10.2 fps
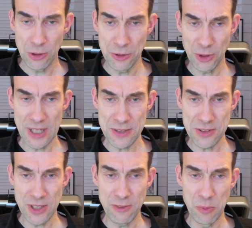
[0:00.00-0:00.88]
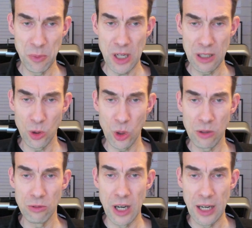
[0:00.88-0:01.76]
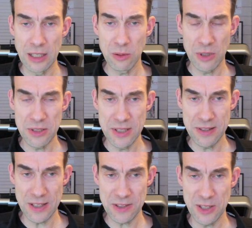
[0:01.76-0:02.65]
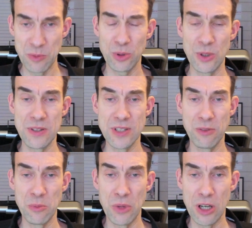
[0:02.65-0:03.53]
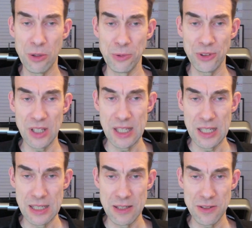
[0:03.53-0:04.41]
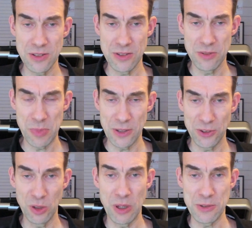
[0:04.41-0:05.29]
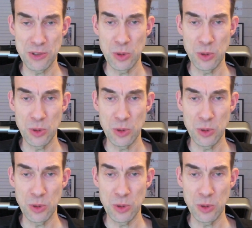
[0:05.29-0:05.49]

So I took it out today for my long run, where I did 16.7 miles in about 2 hours